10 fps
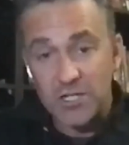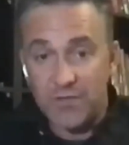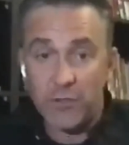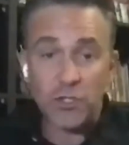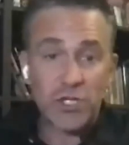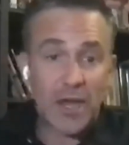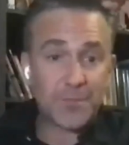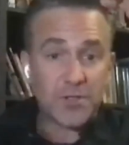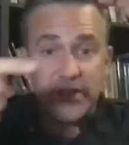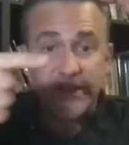So if you
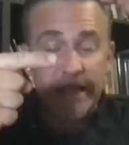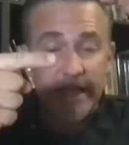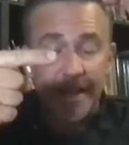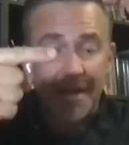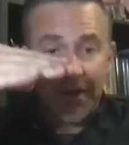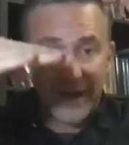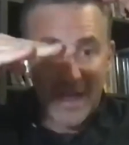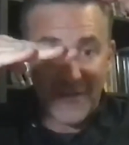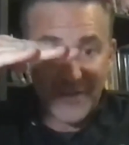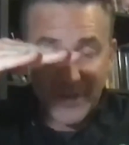jump to D,
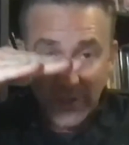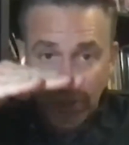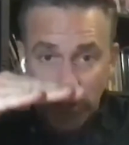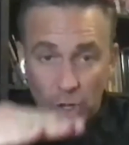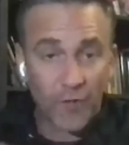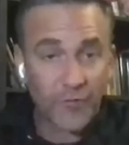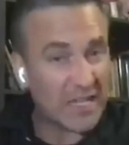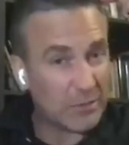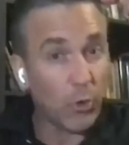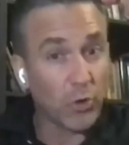everything that you did
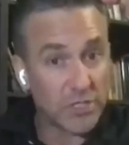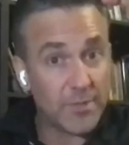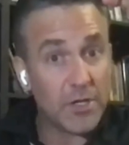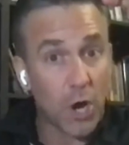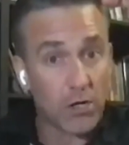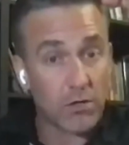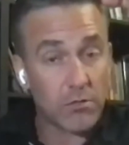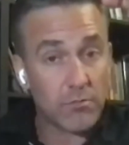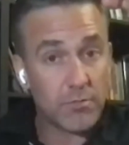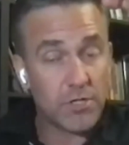after that will also be gone.
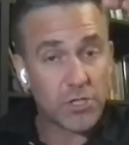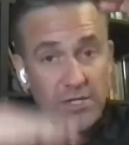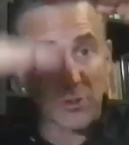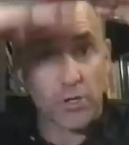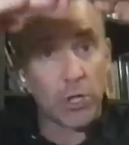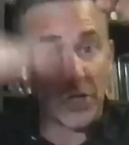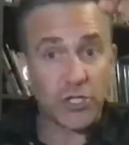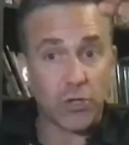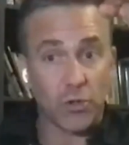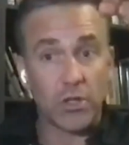So it's
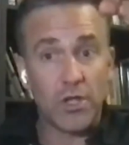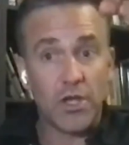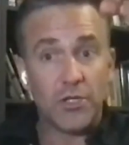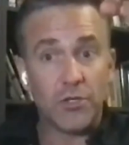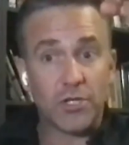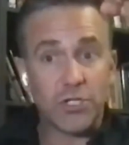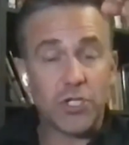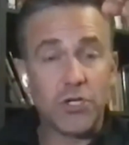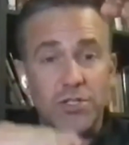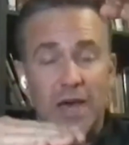chronological. You can
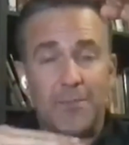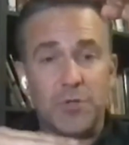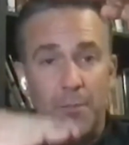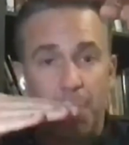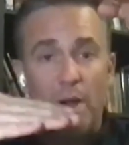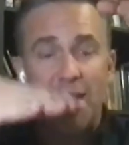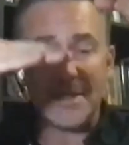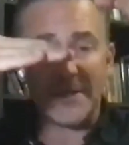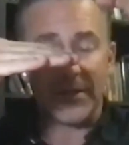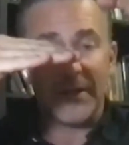choose up to a
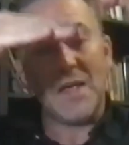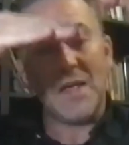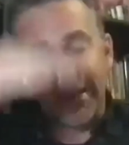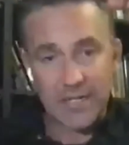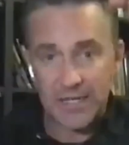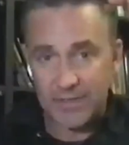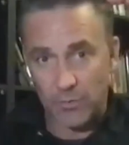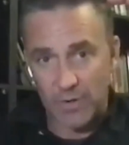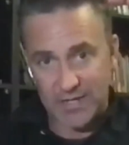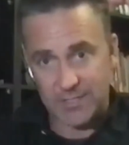point and delete
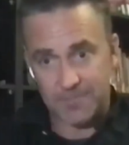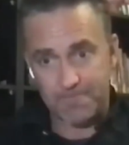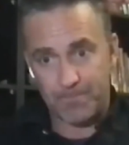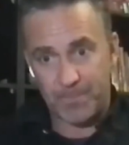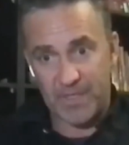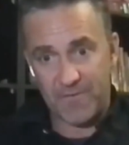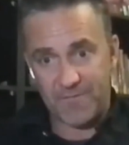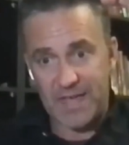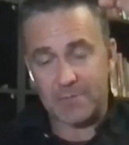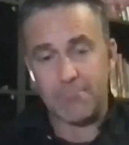the rest,
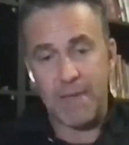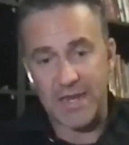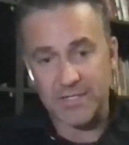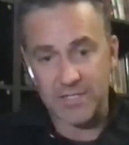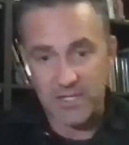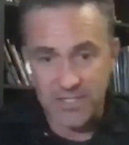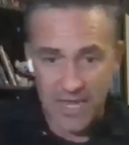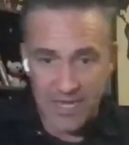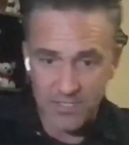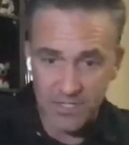if that makes
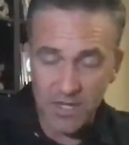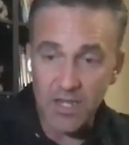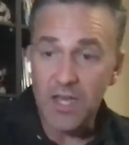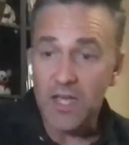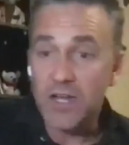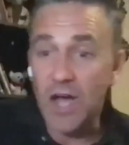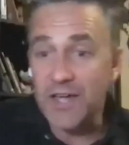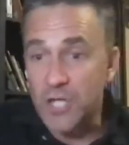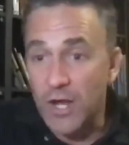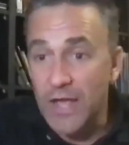sense.
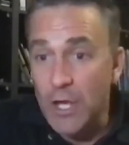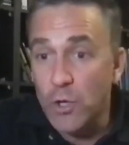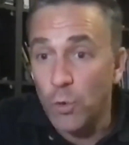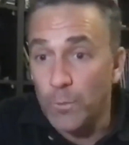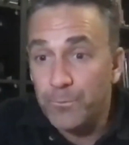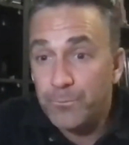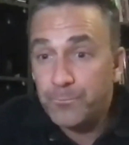Guys, okay, cool.